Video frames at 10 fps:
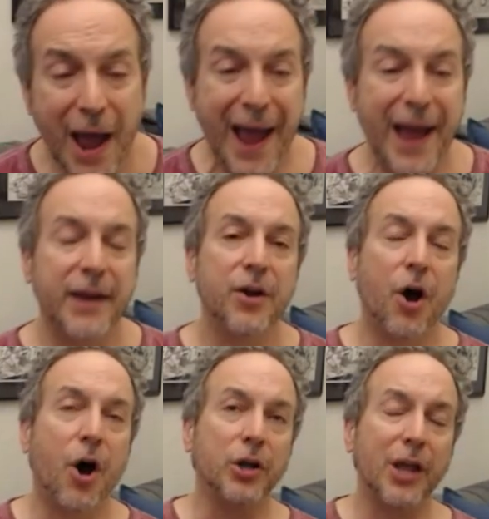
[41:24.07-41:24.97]
And
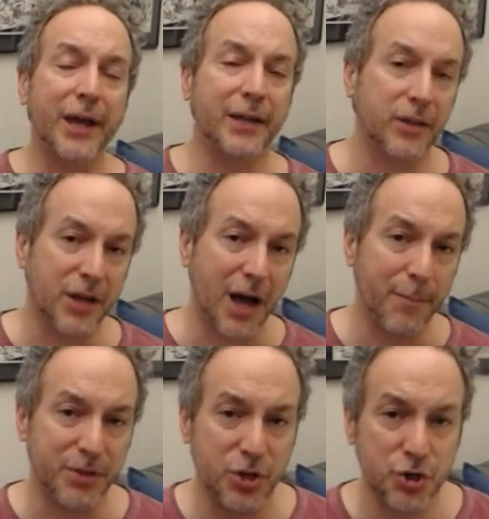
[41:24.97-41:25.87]
unlike the
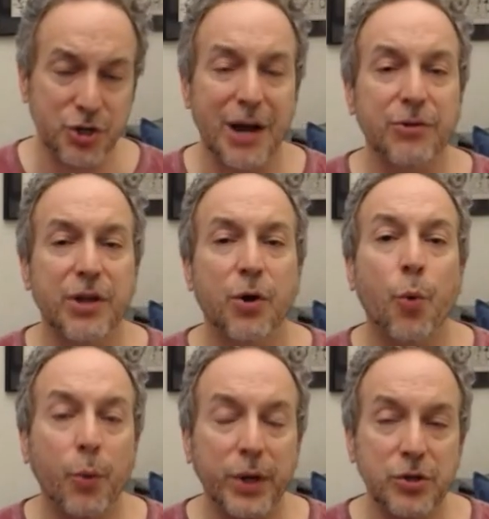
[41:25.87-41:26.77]
competition out there,
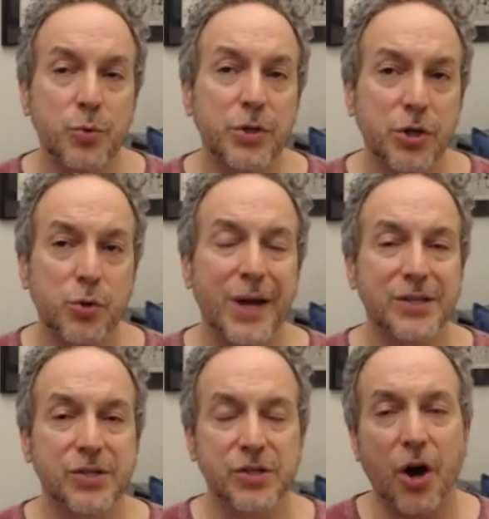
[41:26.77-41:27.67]
what we do with
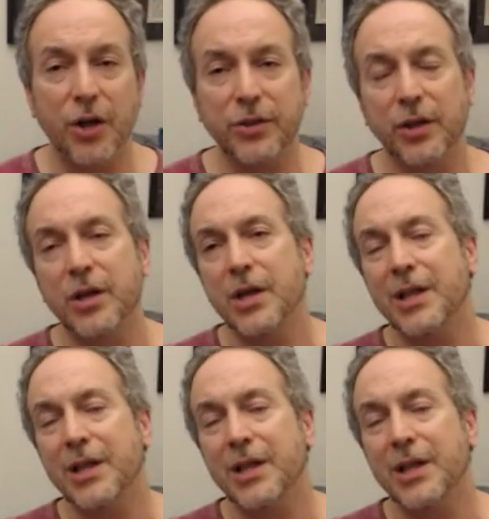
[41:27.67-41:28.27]
QES is on the